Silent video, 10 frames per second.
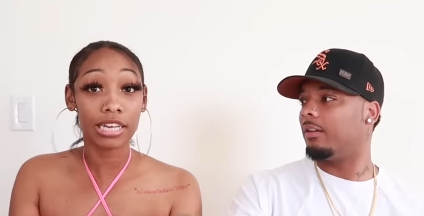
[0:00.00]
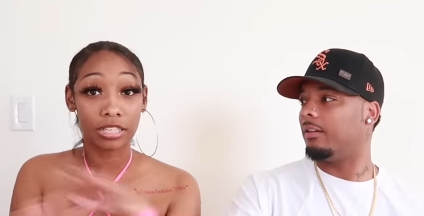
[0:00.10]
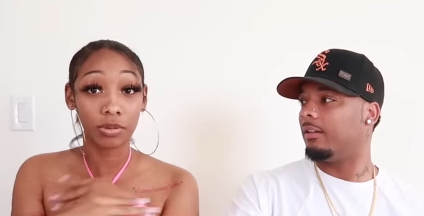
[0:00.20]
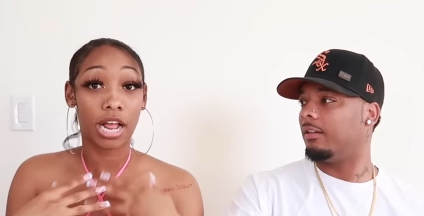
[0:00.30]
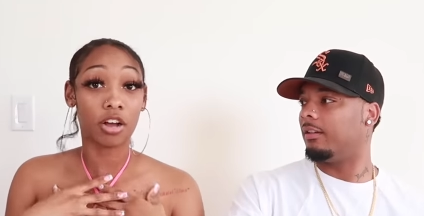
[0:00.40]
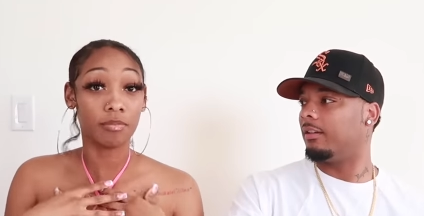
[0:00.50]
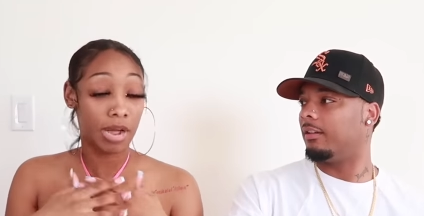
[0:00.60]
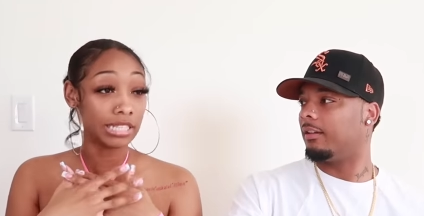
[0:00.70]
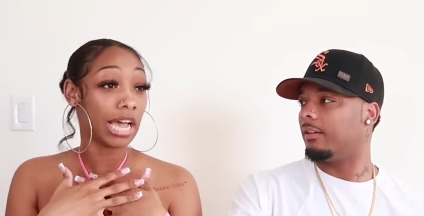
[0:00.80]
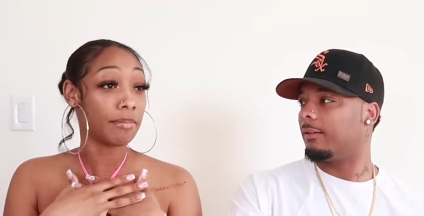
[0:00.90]
Speaker 1: That's what I go.
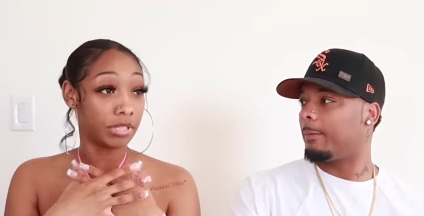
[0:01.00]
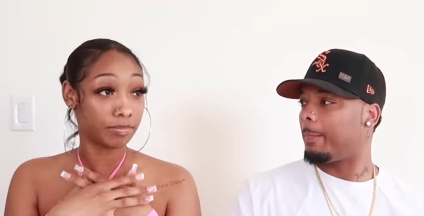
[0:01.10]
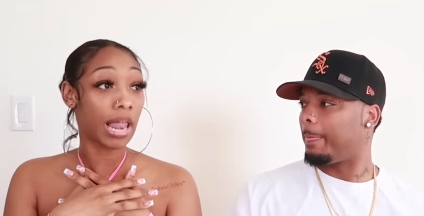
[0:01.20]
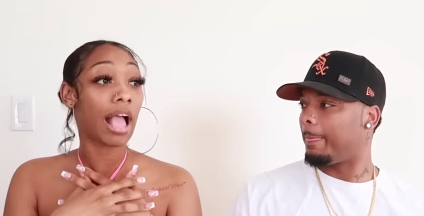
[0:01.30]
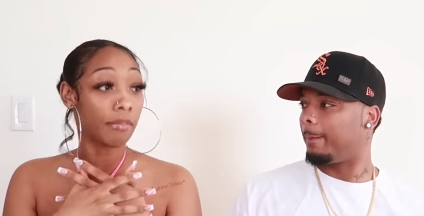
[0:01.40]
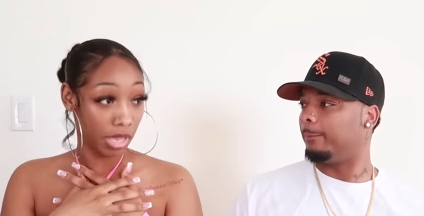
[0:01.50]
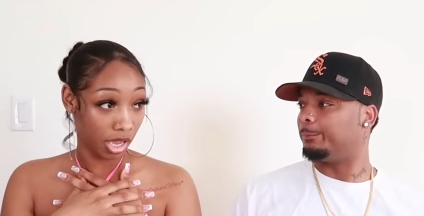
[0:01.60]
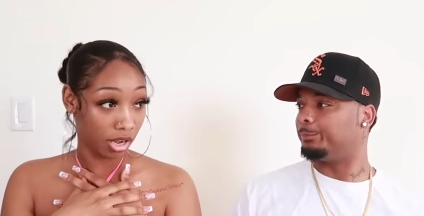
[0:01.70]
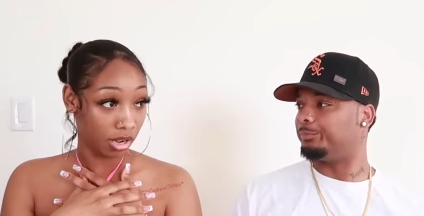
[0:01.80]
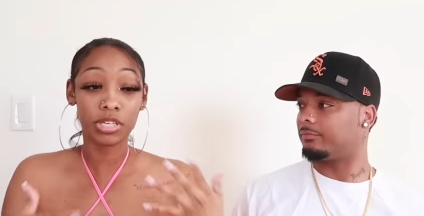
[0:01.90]
My type is black
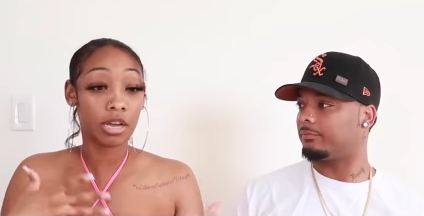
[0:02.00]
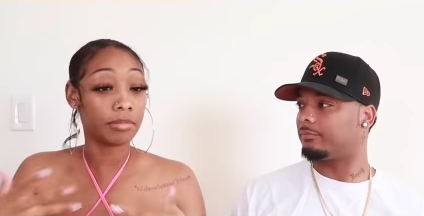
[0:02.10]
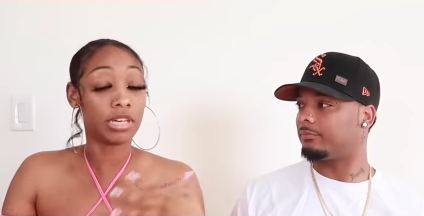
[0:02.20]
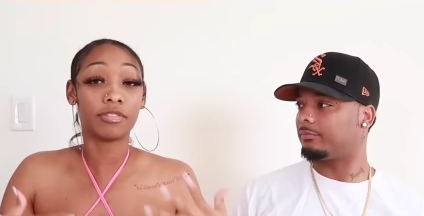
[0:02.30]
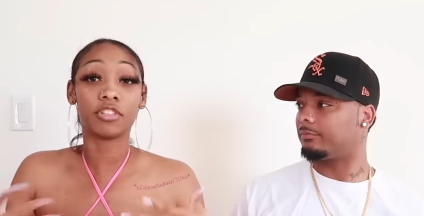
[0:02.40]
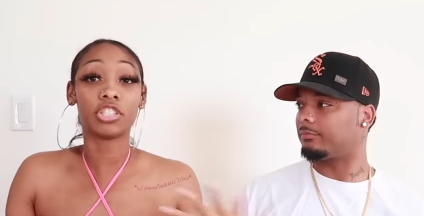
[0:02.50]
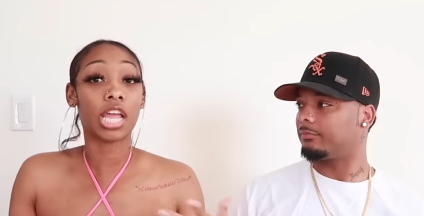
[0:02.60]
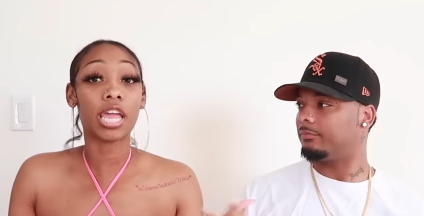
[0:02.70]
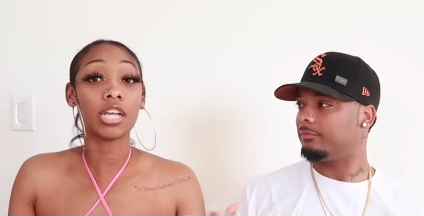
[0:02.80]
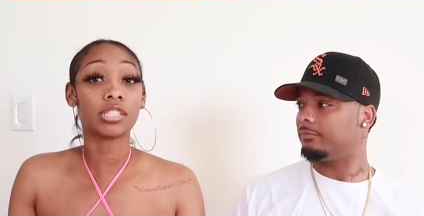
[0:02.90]
men. We come in different
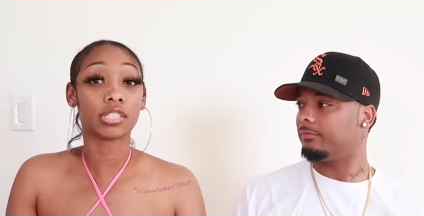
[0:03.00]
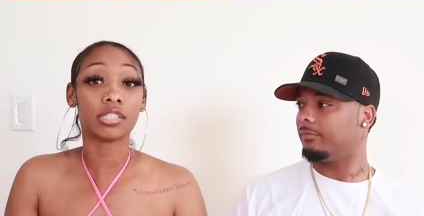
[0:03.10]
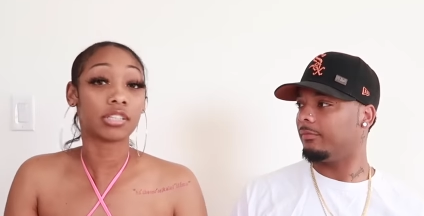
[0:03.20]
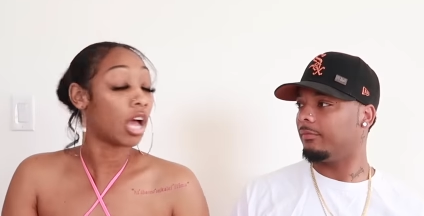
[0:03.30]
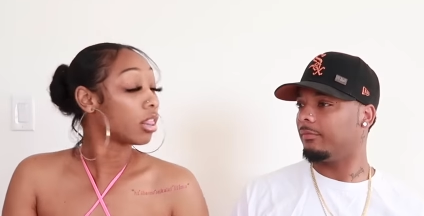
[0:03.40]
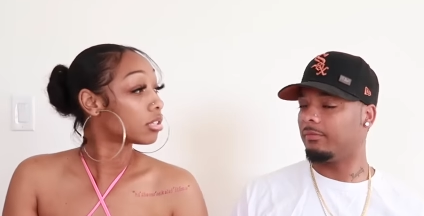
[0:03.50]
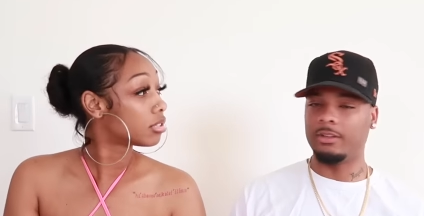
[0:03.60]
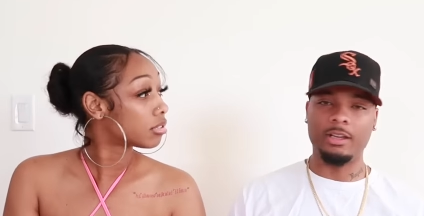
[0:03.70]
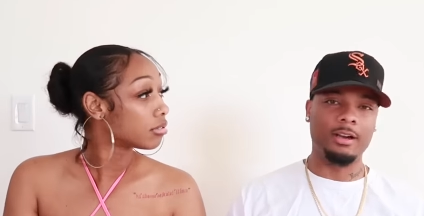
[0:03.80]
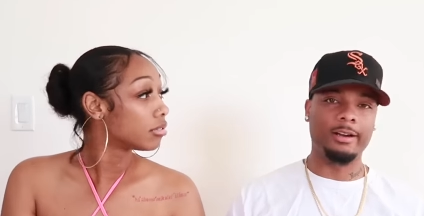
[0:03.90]
shades and
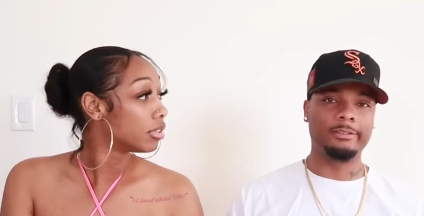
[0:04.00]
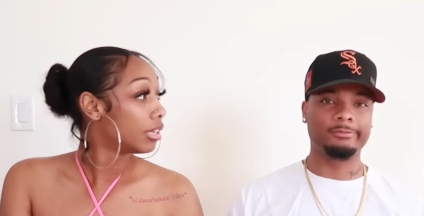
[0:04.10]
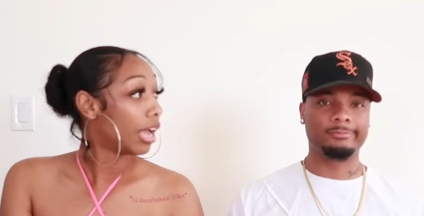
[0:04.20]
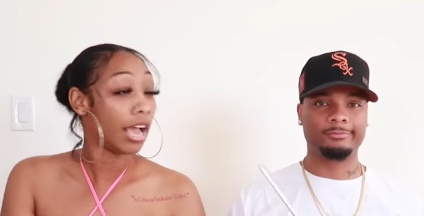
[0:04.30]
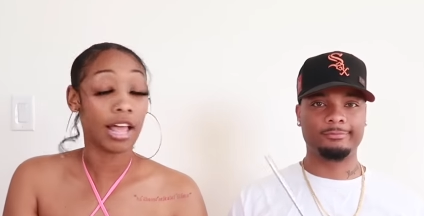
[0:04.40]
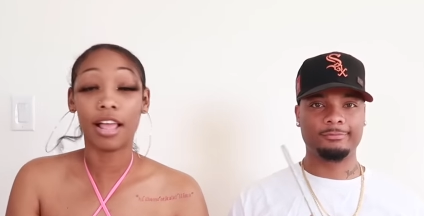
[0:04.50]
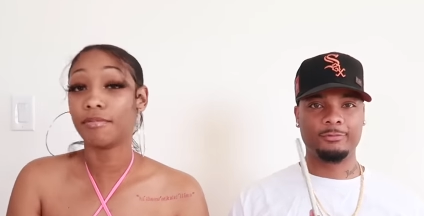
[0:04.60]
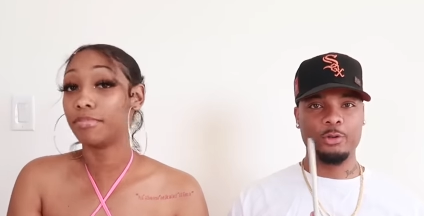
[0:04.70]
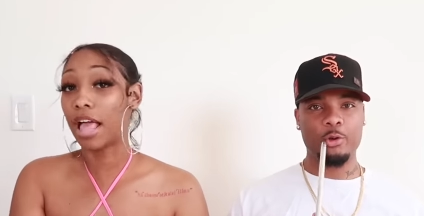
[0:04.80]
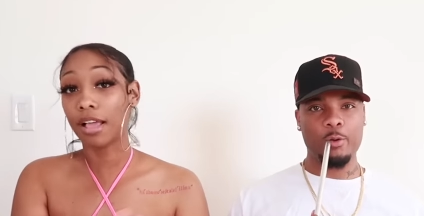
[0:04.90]
colors. All right.
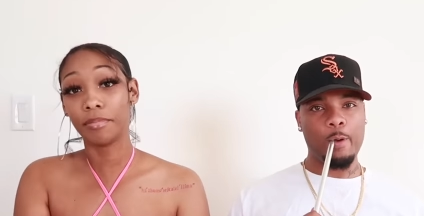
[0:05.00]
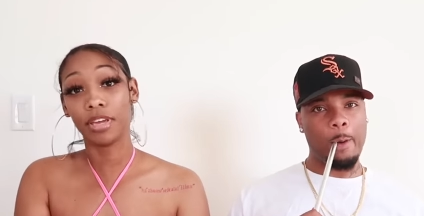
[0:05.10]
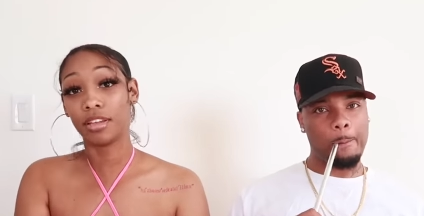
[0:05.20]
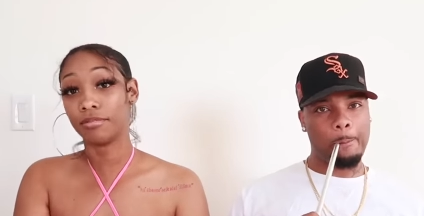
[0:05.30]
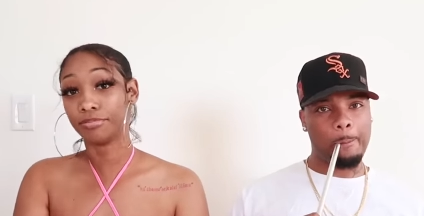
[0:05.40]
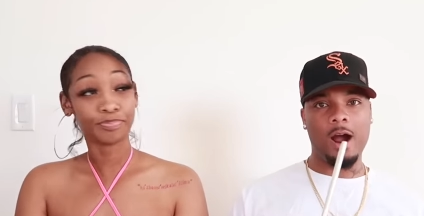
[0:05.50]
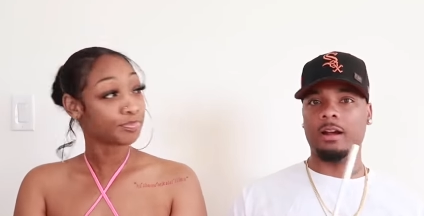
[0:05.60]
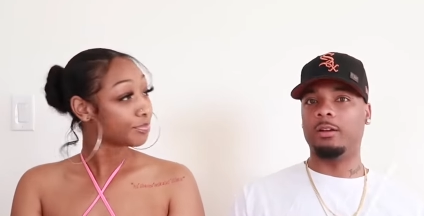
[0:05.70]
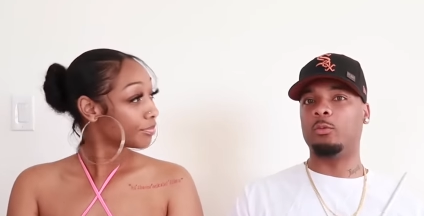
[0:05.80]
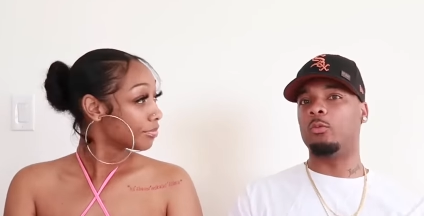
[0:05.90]
I black men.
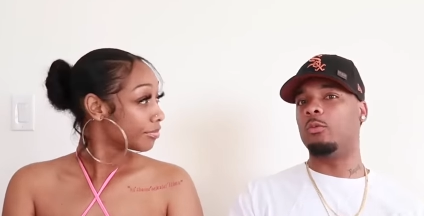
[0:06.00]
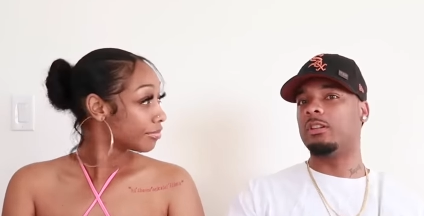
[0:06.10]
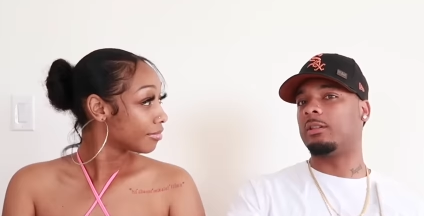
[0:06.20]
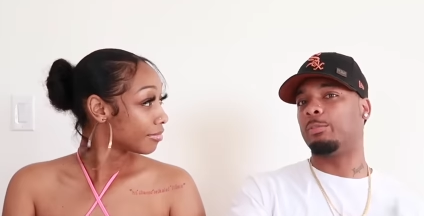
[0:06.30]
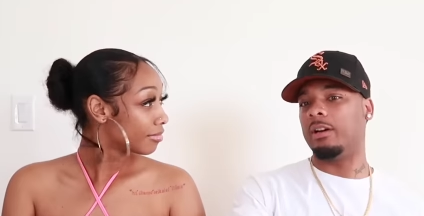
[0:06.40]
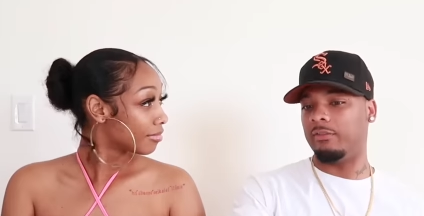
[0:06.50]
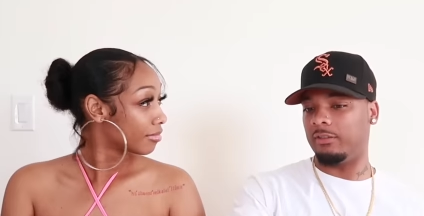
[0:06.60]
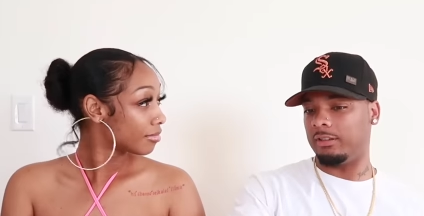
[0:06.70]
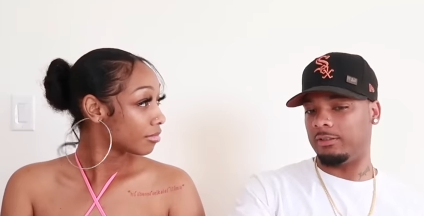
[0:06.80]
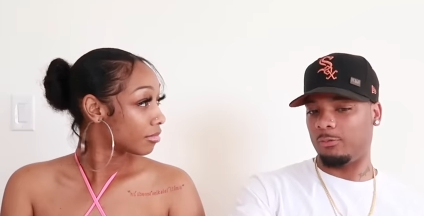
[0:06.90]
Speaker 2: All right. What's the
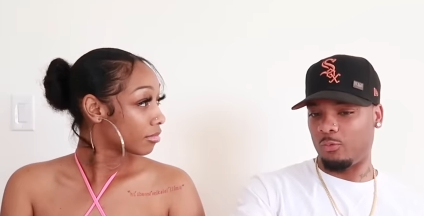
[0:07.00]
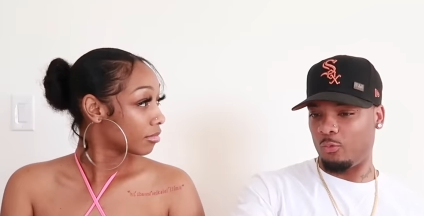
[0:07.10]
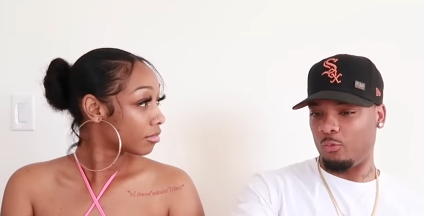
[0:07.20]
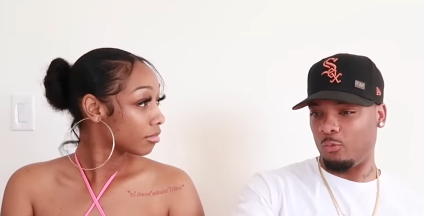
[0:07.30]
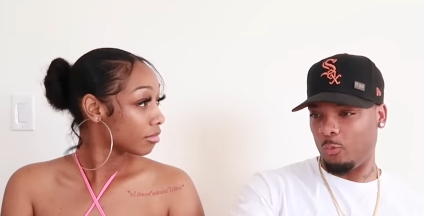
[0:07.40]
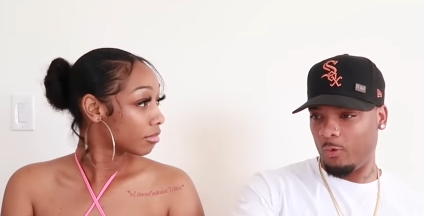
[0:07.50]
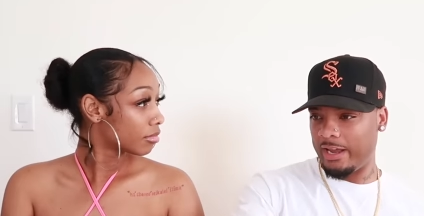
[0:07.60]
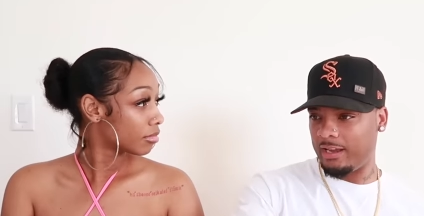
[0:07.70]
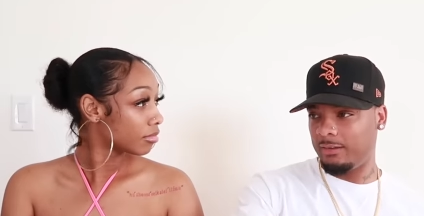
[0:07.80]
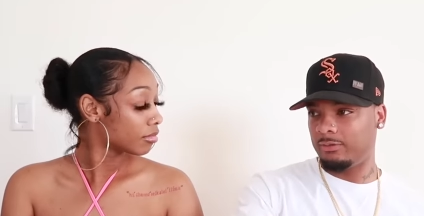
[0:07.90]
preference?
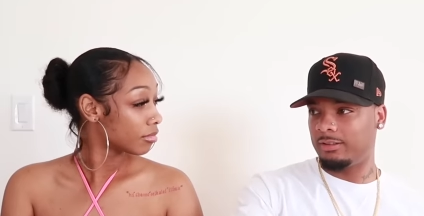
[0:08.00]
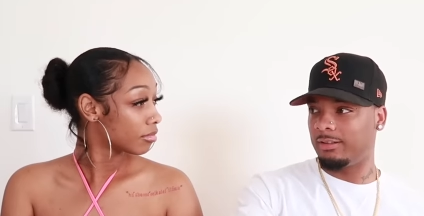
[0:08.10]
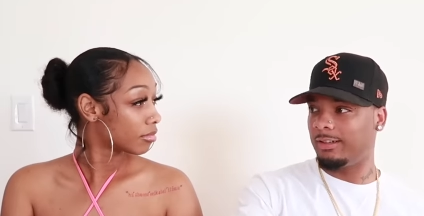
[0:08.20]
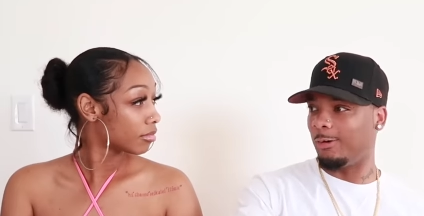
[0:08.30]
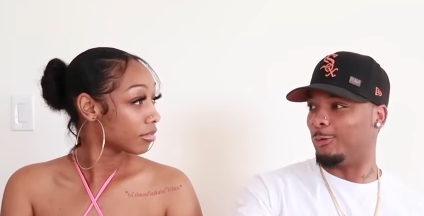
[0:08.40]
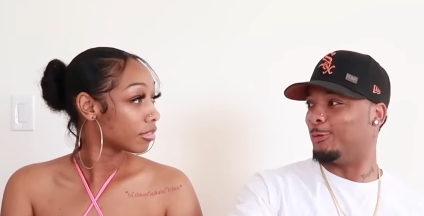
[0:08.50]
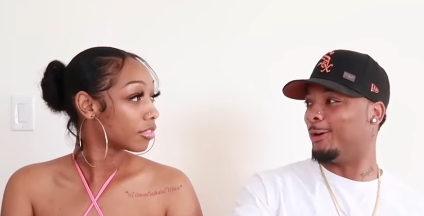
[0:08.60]
Waves or